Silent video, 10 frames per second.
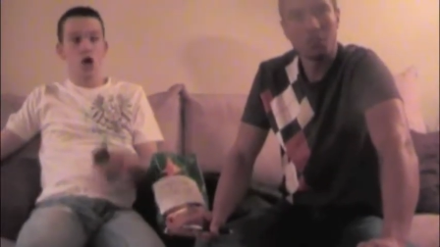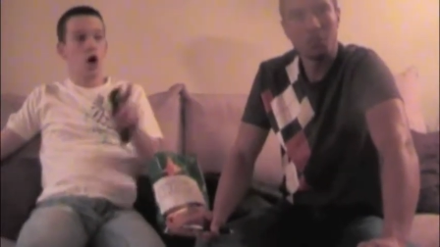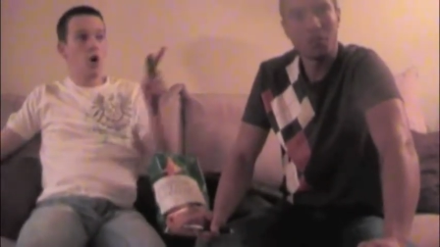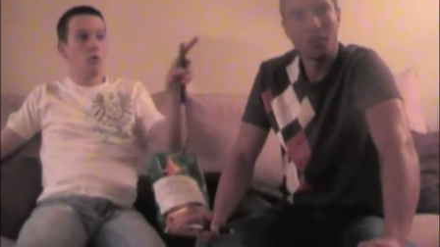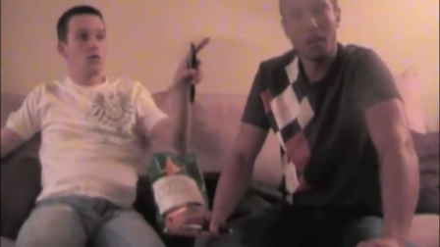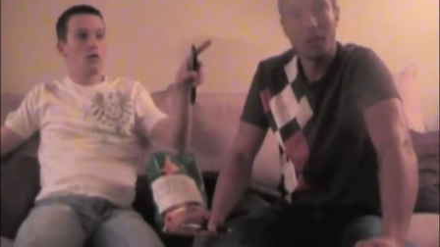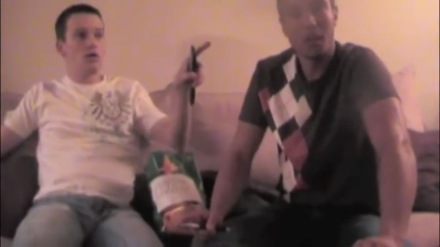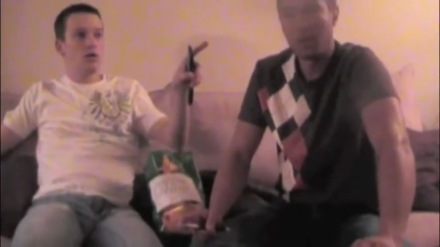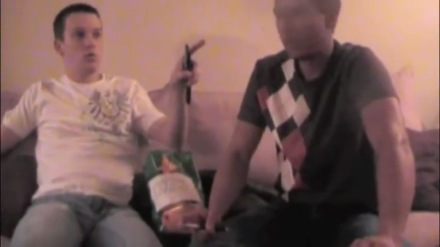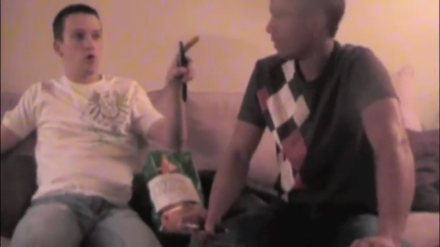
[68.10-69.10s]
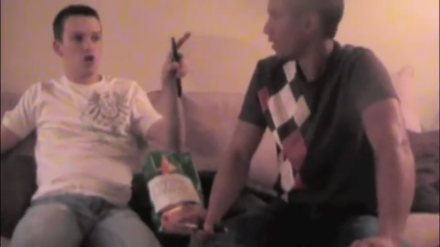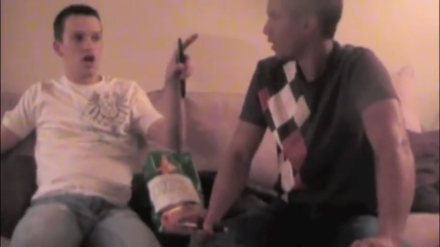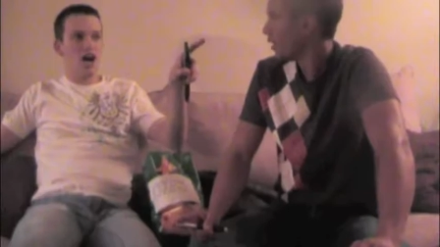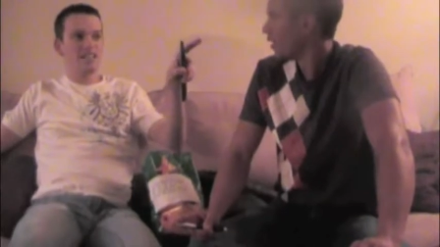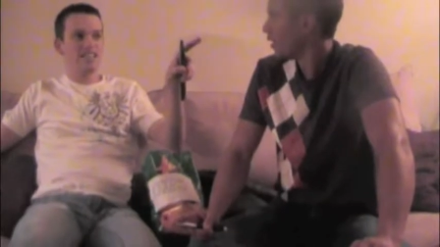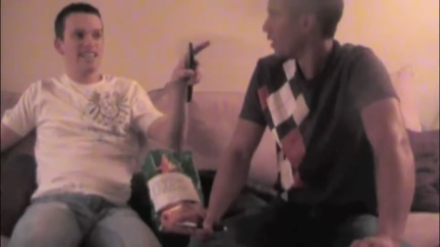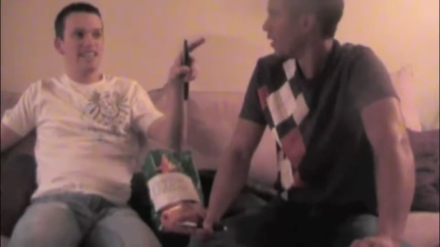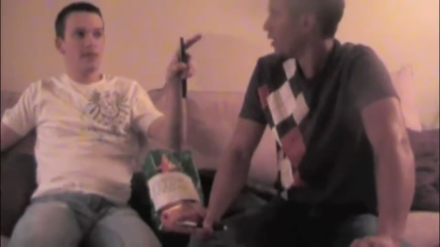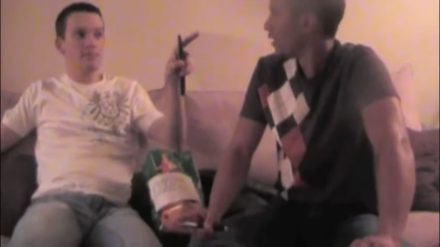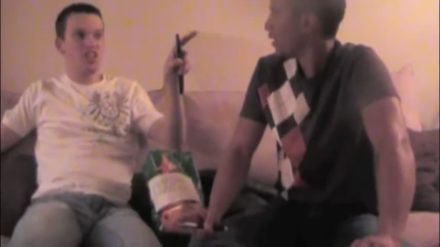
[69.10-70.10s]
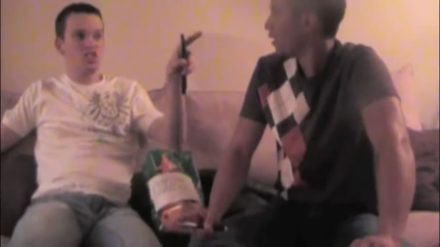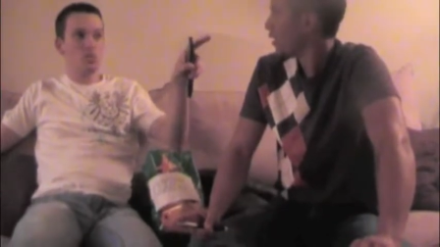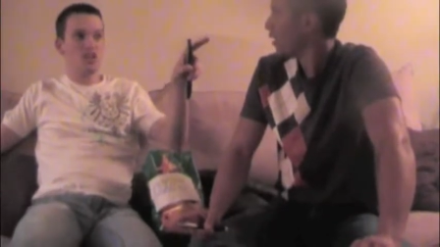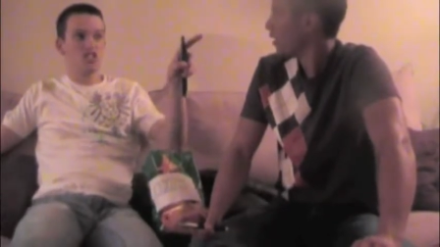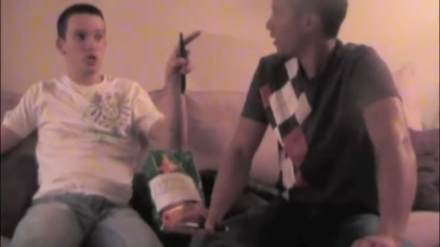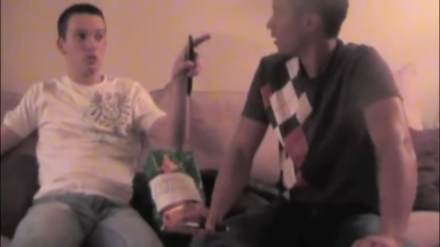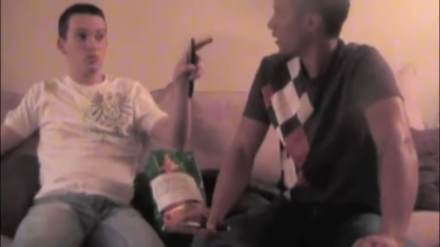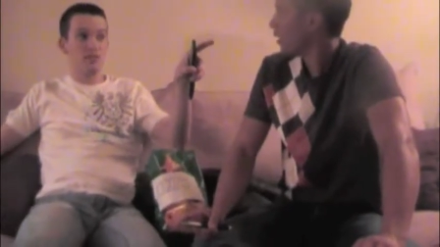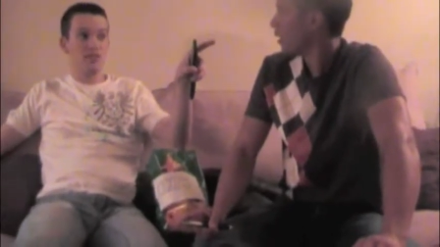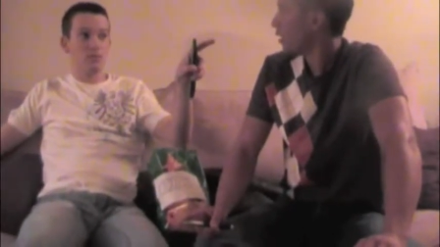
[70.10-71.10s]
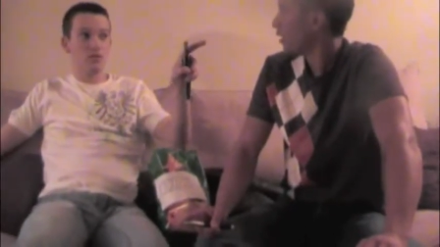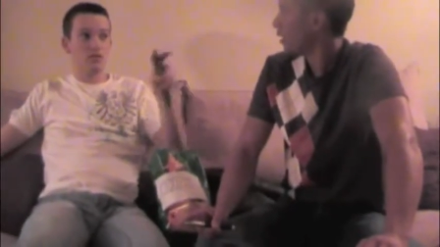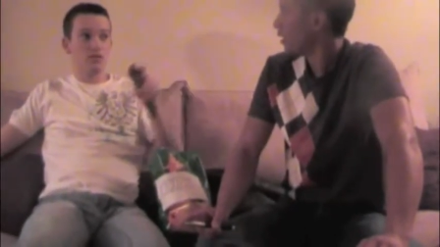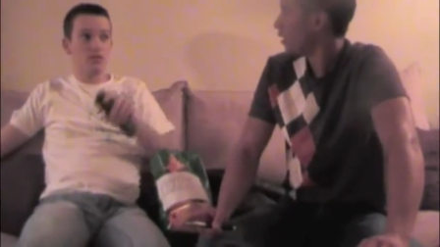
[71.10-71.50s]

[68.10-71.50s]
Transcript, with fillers: No, we're not selling my sweat to old people.